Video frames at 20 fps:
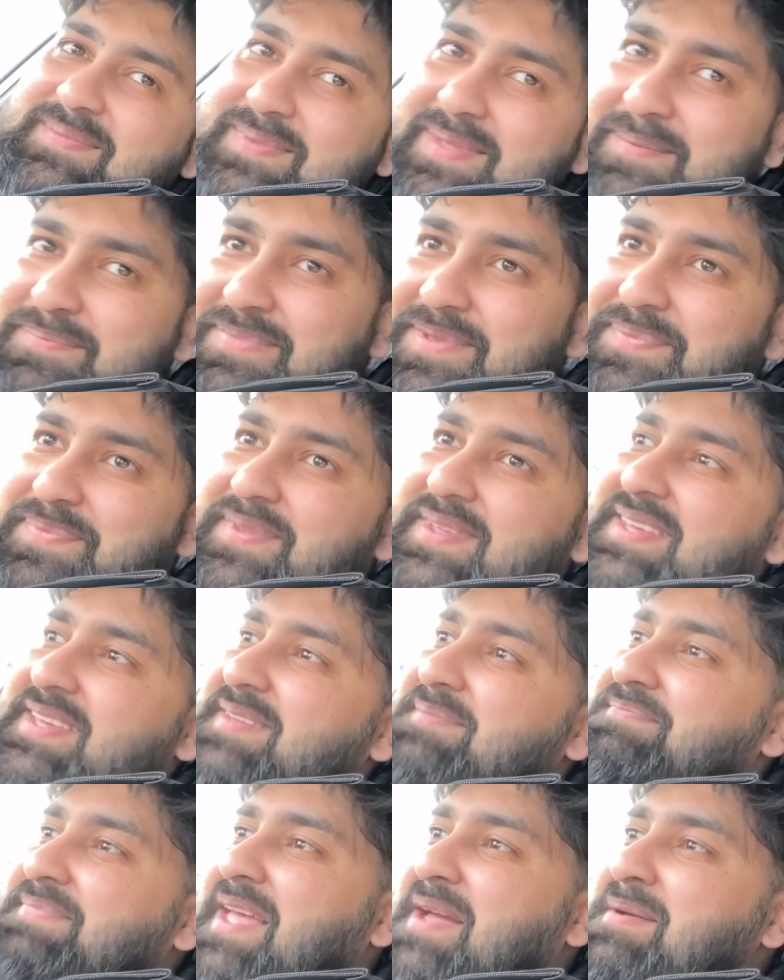mm, I'm
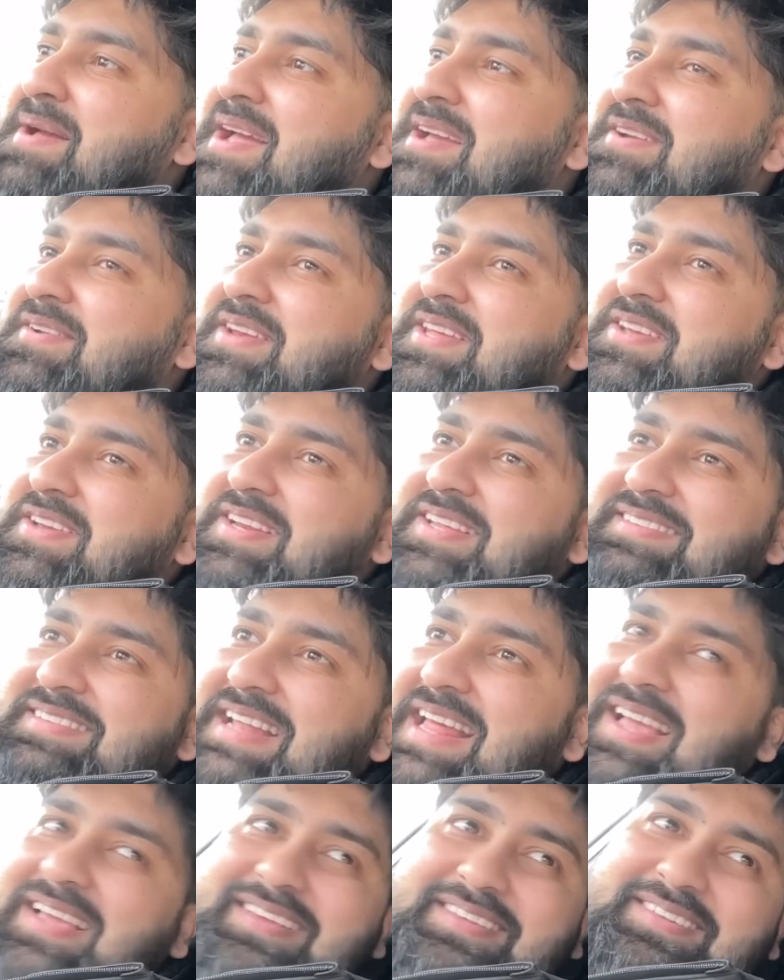not hungry. You gonna eat
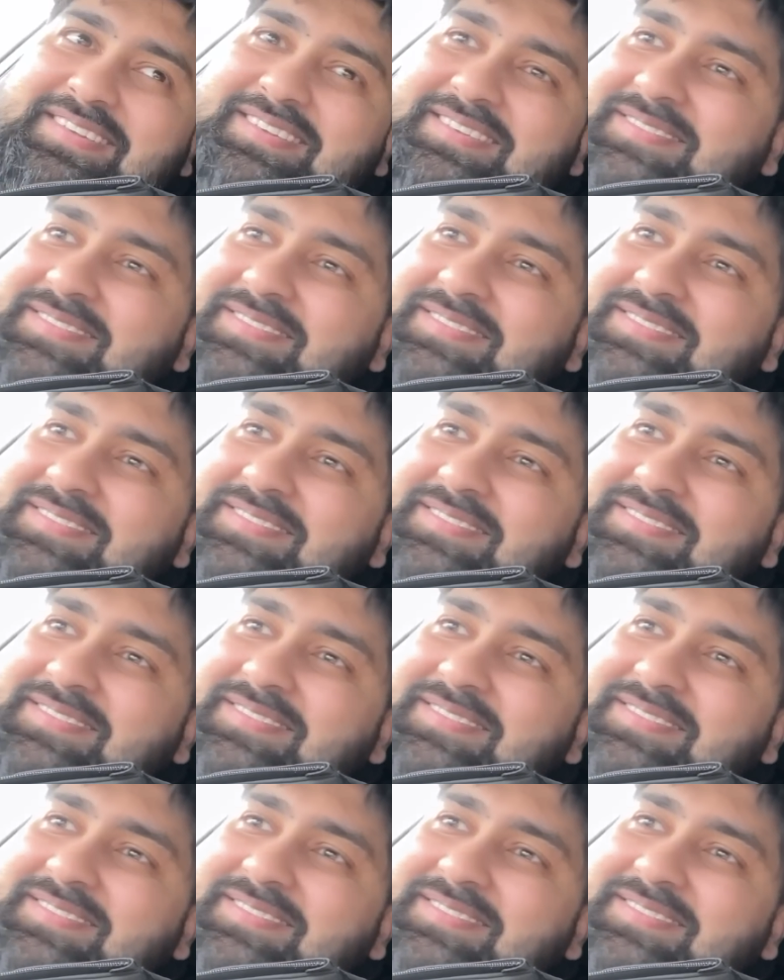snacks?